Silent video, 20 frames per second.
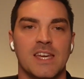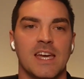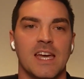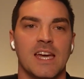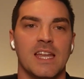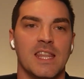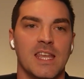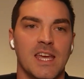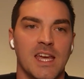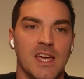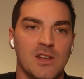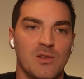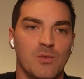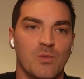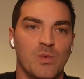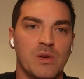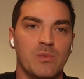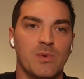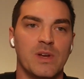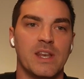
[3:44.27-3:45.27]
And then
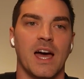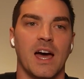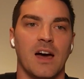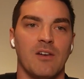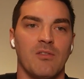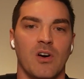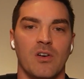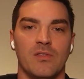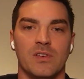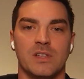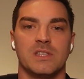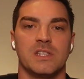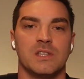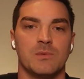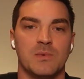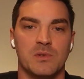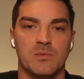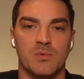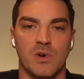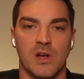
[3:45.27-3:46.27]
we would have, obviously
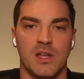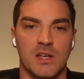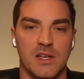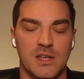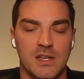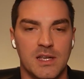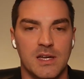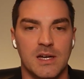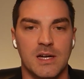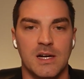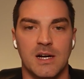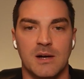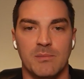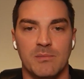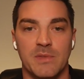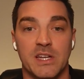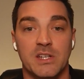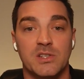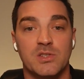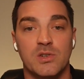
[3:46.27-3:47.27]
we'd run
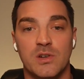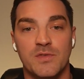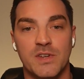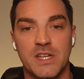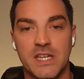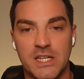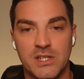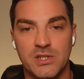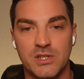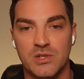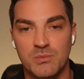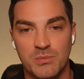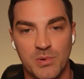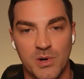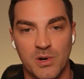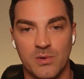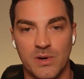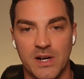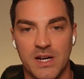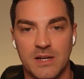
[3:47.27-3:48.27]
like certification
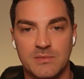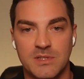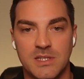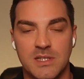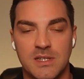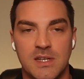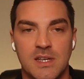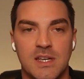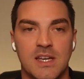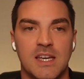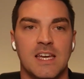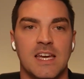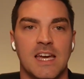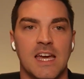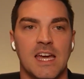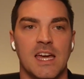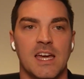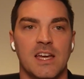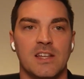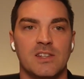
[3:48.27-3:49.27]
programs.
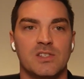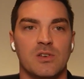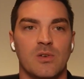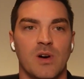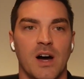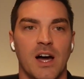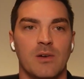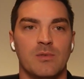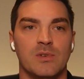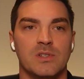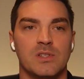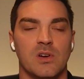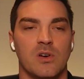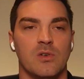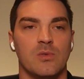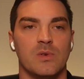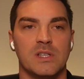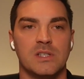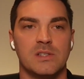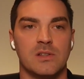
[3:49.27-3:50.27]
And so I was
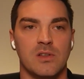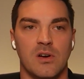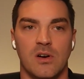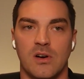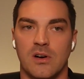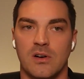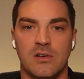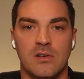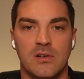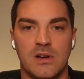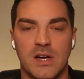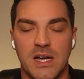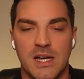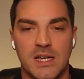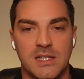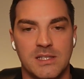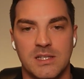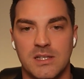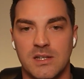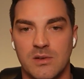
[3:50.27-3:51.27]
always along
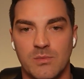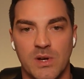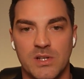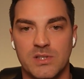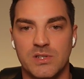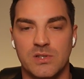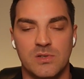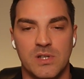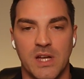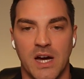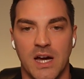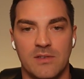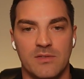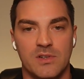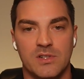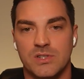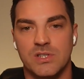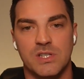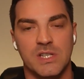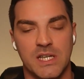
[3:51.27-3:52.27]
as a rescue diver
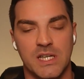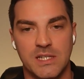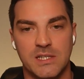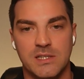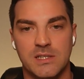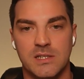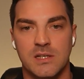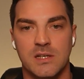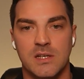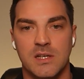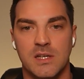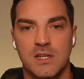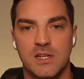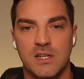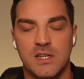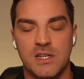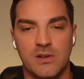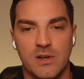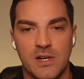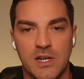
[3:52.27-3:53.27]
just in case,
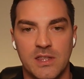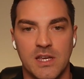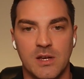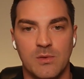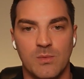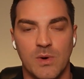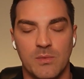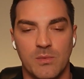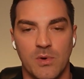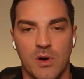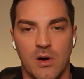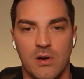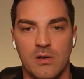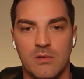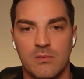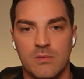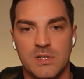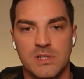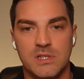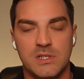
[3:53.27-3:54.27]
anything went
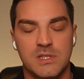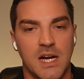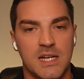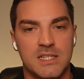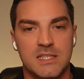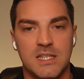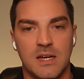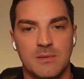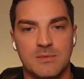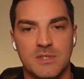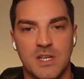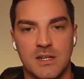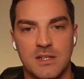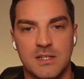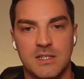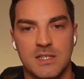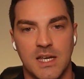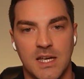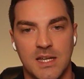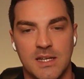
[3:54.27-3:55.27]
wrong, which 9 times out
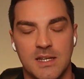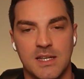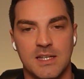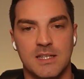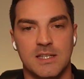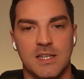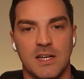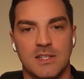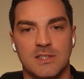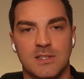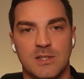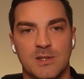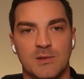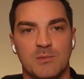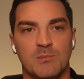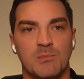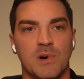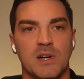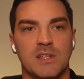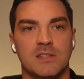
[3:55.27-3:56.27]
of 10, it doesn't.
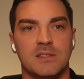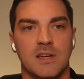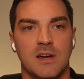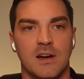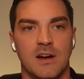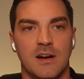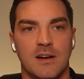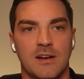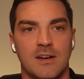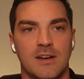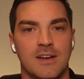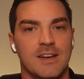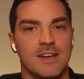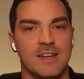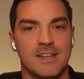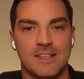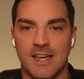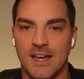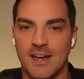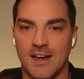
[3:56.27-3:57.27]
But
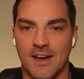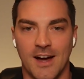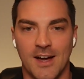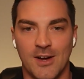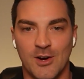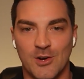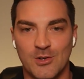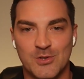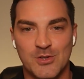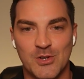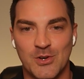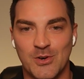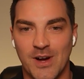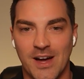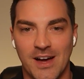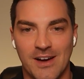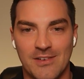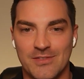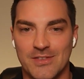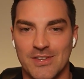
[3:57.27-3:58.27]
I also
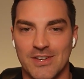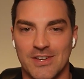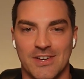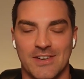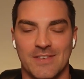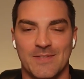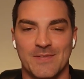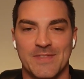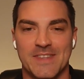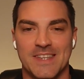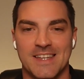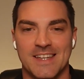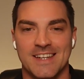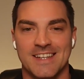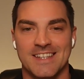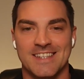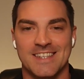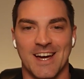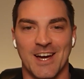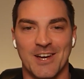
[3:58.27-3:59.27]
have the
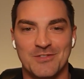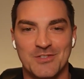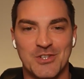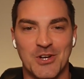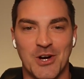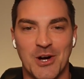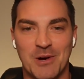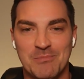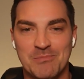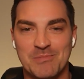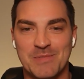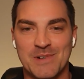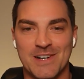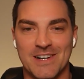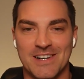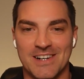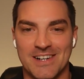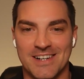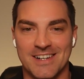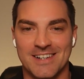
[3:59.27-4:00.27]
dive shop
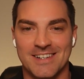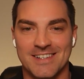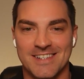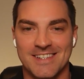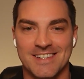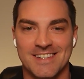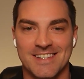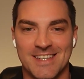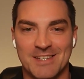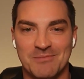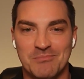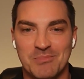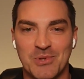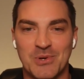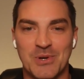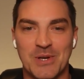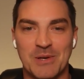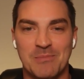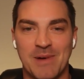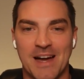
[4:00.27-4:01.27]

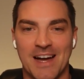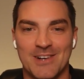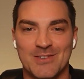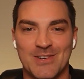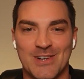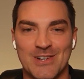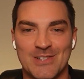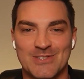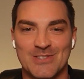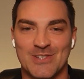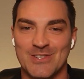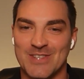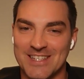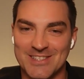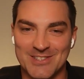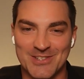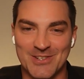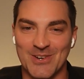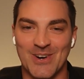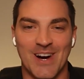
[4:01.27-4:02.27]
employee background. So
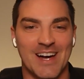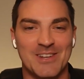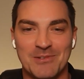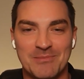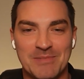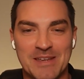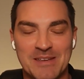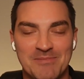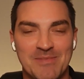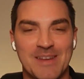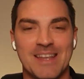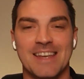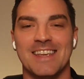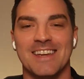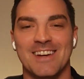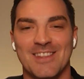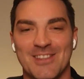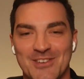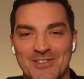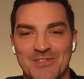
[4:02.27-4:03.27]
that's cool. I don't meet
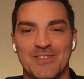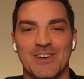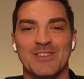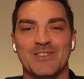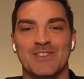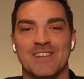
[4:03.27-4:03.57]
many other fellow